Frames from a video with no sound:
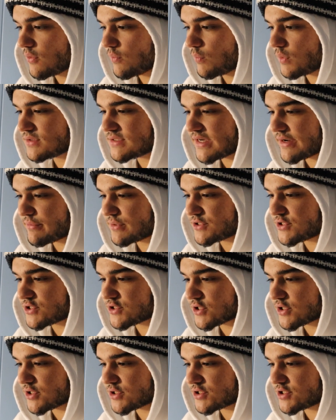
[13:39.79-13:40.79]
Once I was
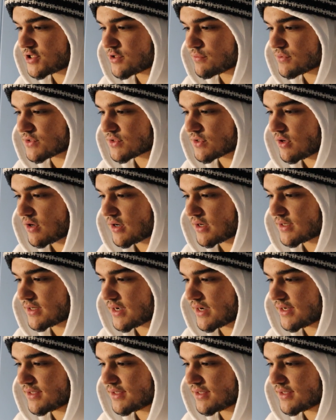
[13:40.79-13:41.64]
sure she was gone,